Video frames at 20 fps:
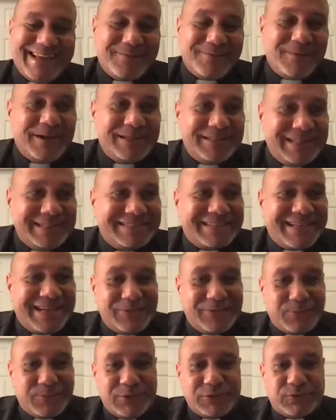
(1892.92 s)
Well, in this
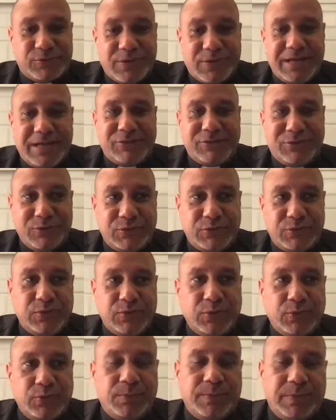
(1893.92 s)
case, we're trying
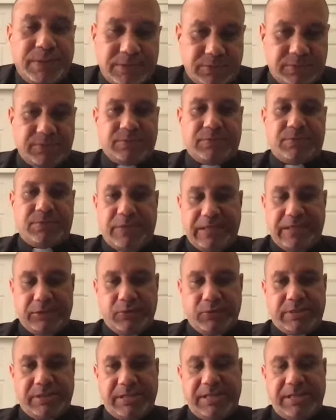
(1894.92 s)

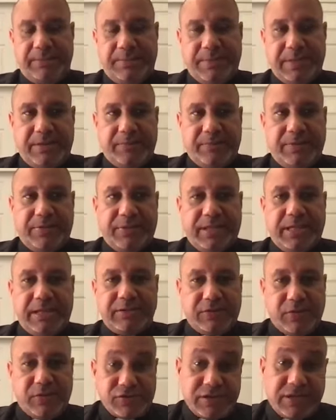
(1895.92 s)
to keep everything
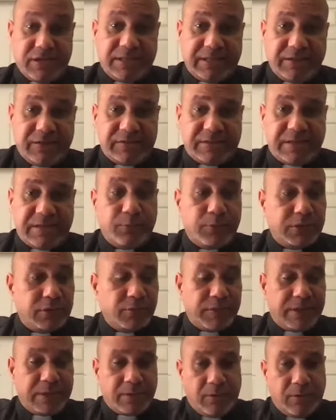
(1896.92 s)
socially distant. We're
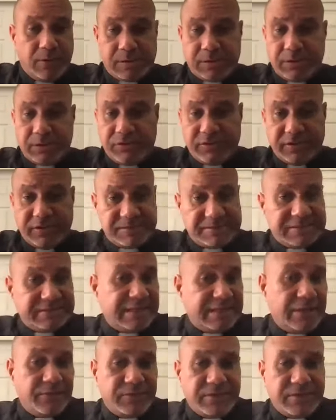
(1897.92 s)
doing all our services
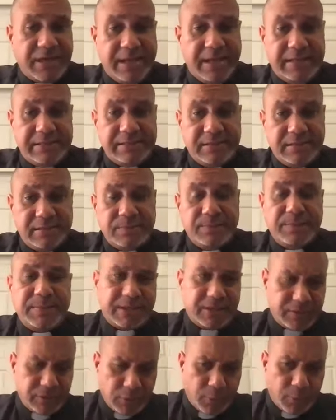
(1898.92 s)
outside
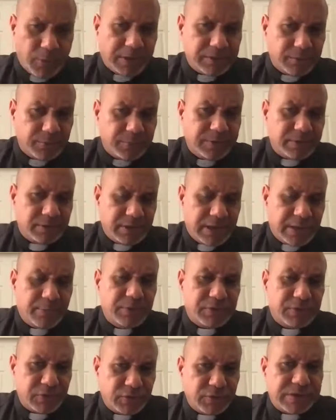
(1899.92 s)
because of the weather. We were
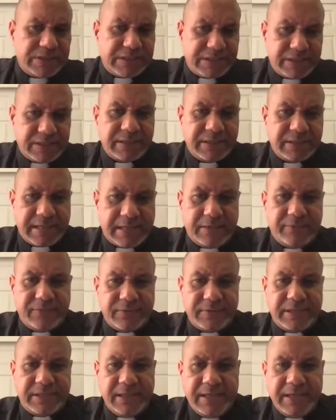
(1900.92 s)
able to do it here in
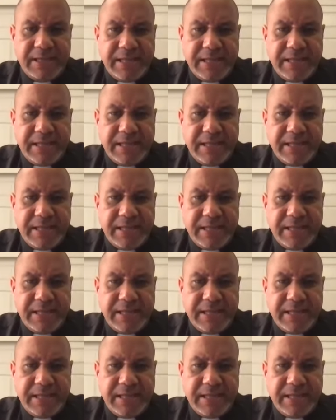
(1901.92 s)
California.